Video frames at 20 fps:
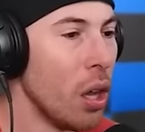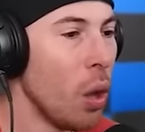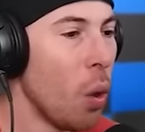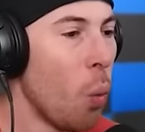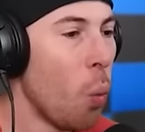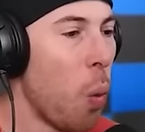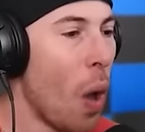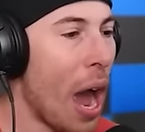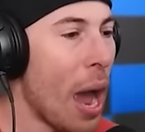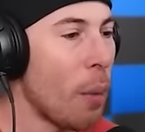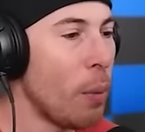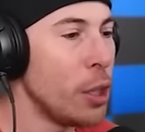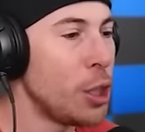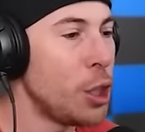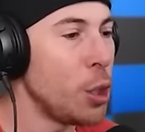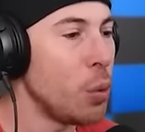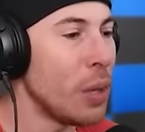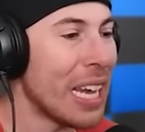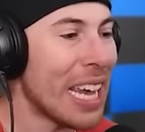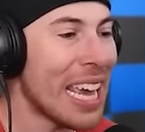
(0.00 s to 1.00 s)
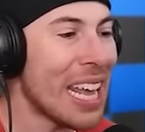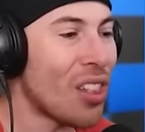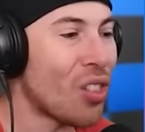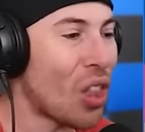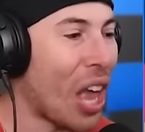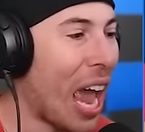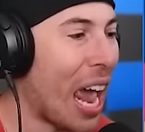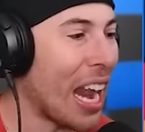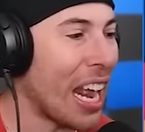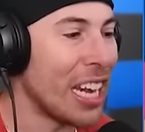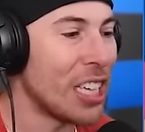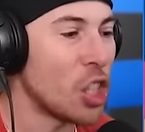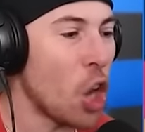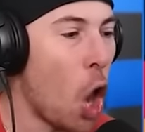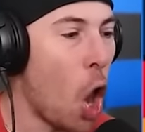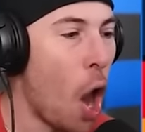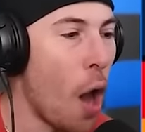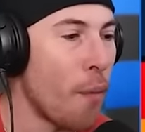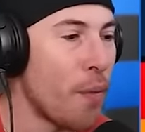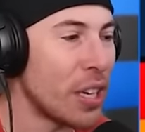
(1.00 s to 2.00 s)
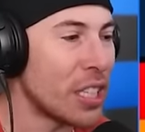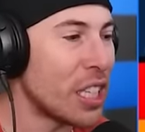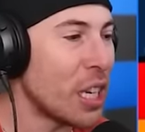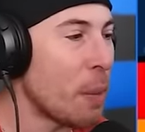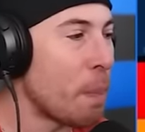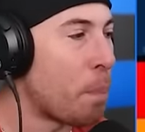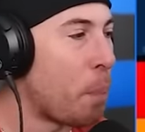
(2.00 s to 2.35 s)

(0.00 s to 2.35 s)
Why would you eat that? It's obviously